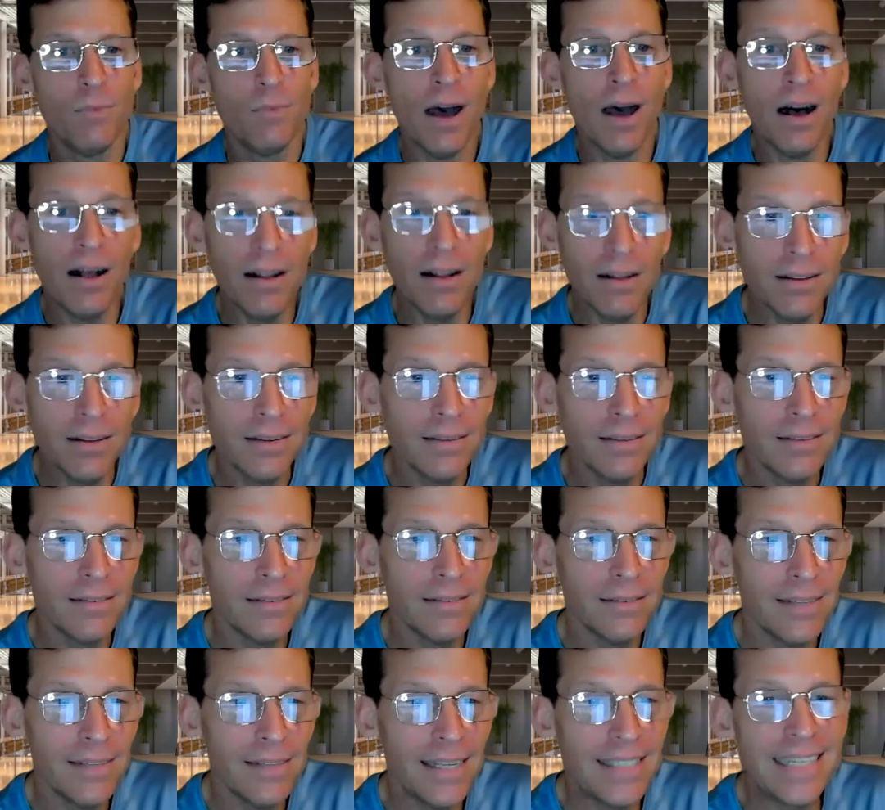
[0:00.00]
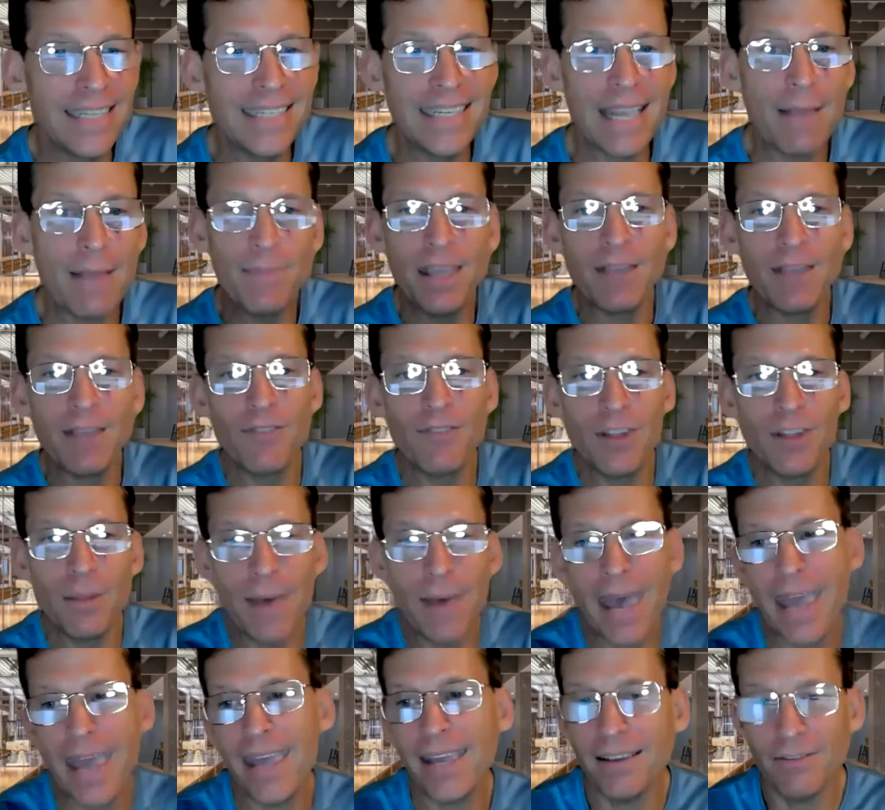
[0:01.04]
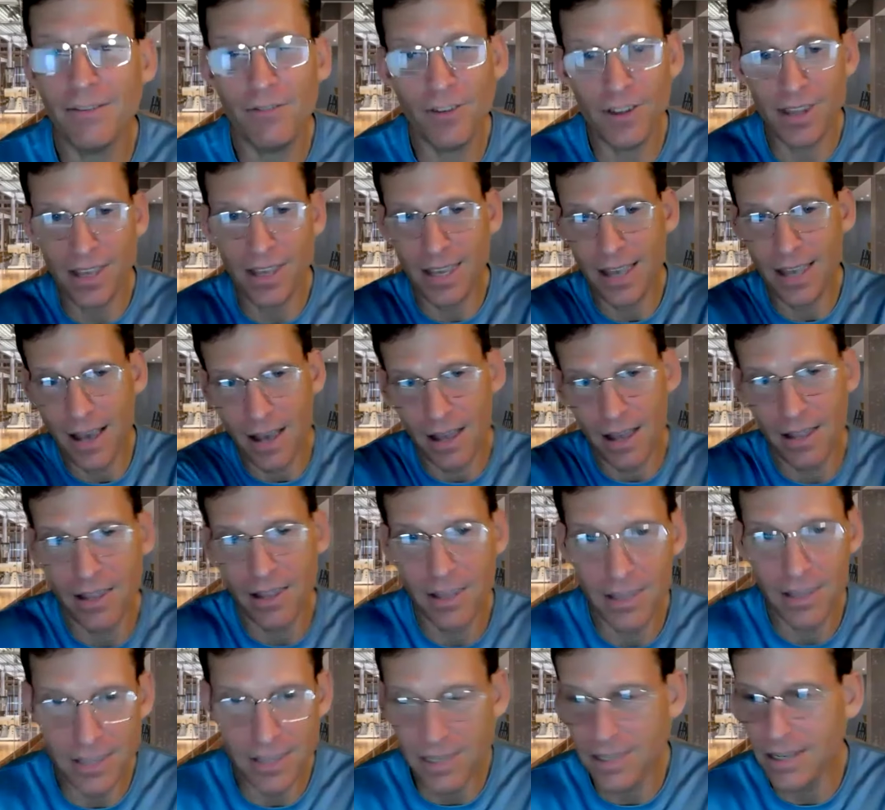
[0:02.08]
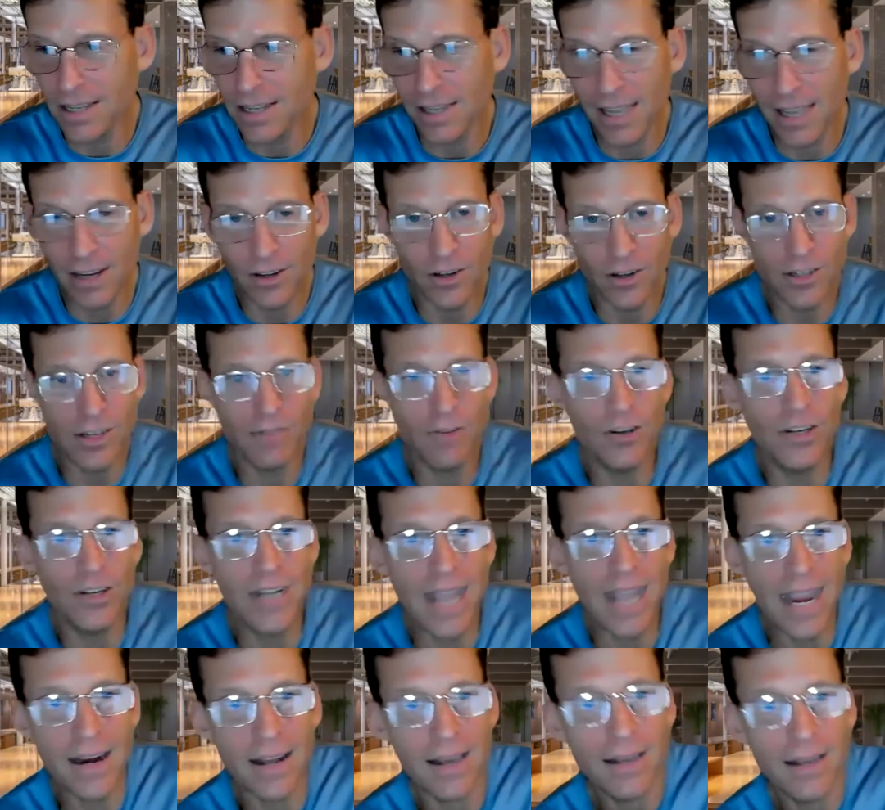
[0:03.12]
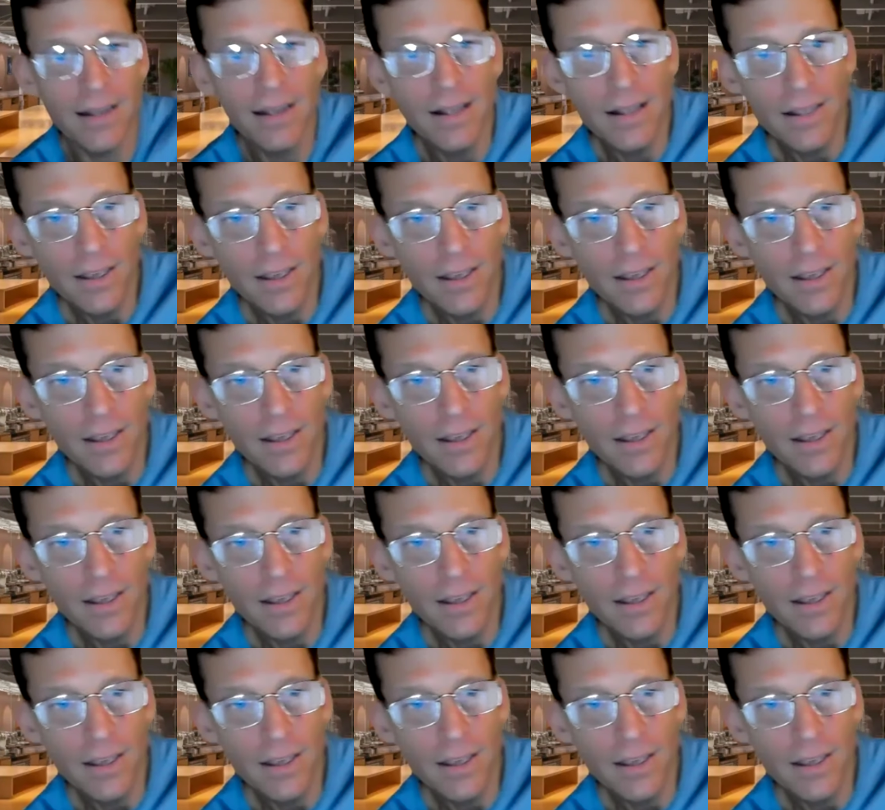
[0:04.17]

Well, it's the same thing for the bank for the uh, these collectors of your data.